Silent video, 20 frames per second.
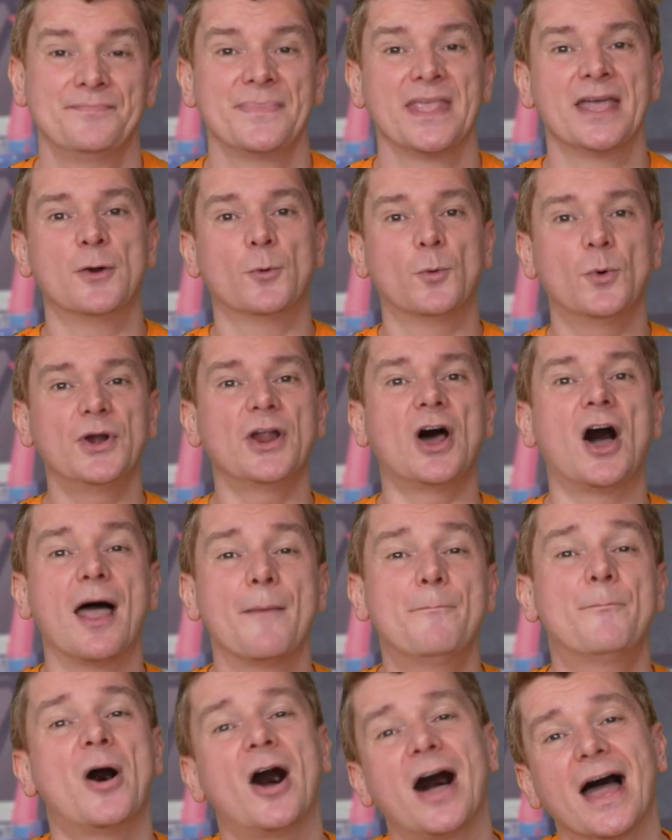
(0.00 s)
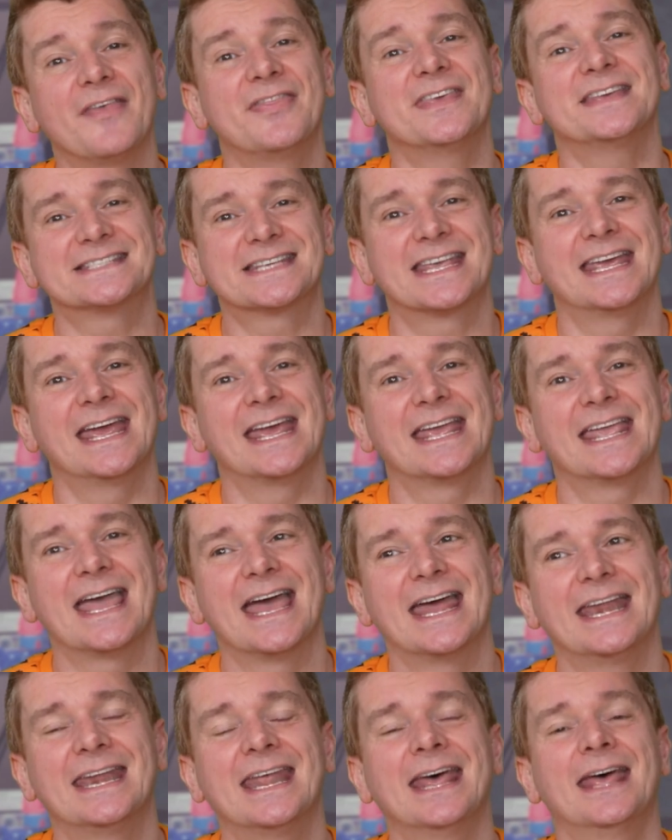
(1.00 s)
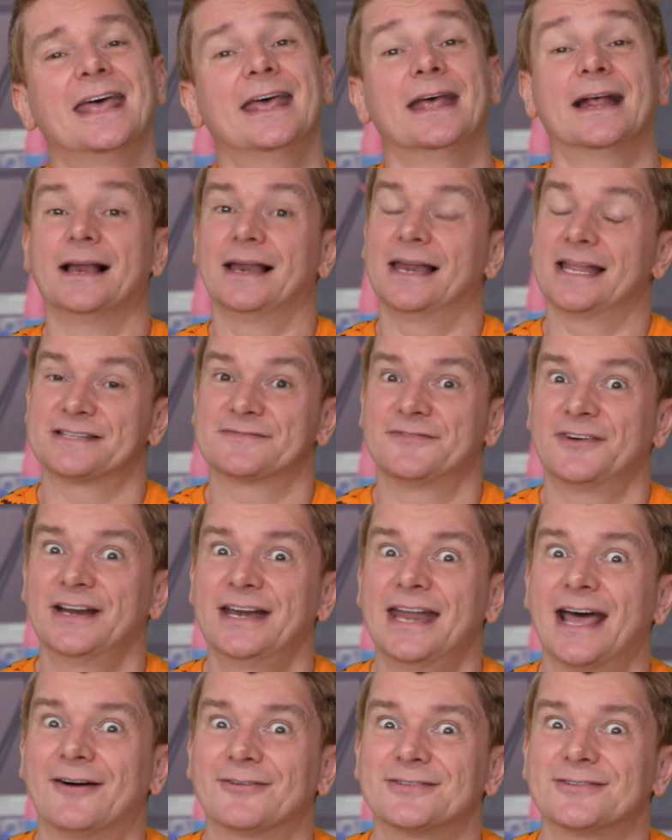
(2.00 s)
Would I buy this kit again? Let's find out.